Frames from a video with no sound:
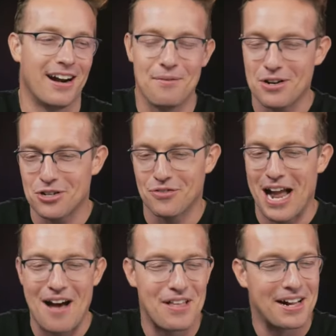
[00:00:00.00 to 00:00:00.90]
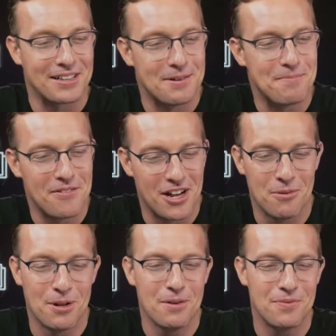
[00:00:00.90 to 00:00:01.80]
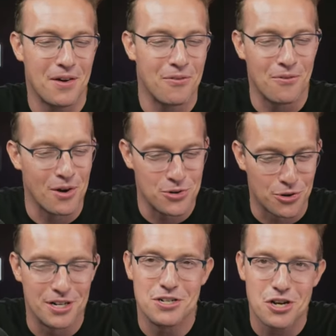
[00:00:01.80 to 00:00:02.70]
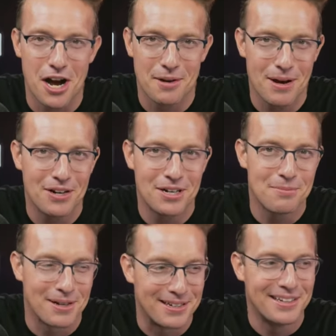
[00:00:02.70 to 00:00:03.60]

I'm not sure if we have that clip available of what Doreen's talking about here, but